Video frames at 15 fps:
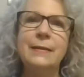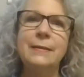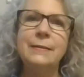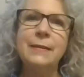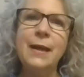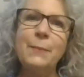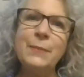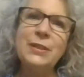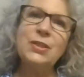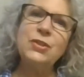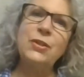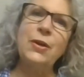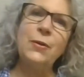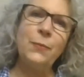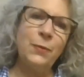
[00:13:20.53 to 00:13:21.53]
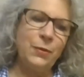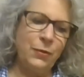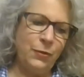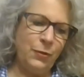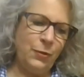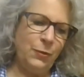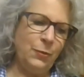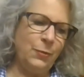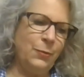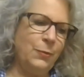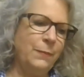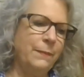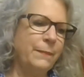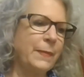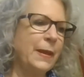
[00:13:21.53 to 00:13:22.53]
Let me share with
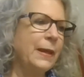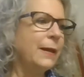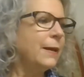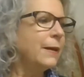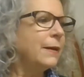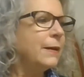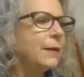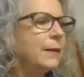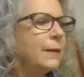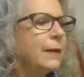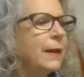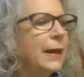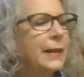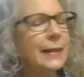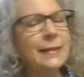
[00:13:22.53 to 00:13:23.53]
you an